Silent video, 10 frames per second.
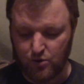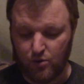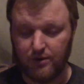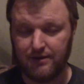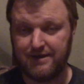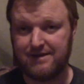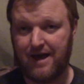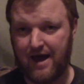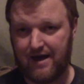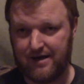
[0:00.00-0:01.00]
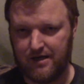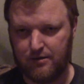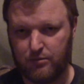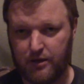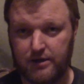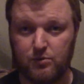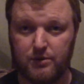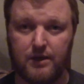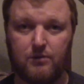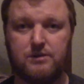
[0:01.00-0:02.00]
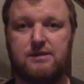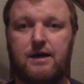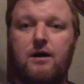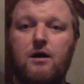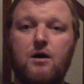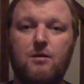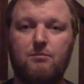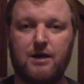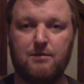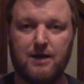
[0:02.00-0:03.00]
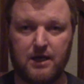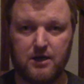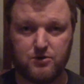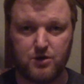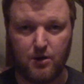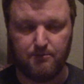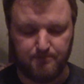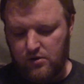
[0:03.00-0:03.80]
or at least had in place when he was there many, many years ago.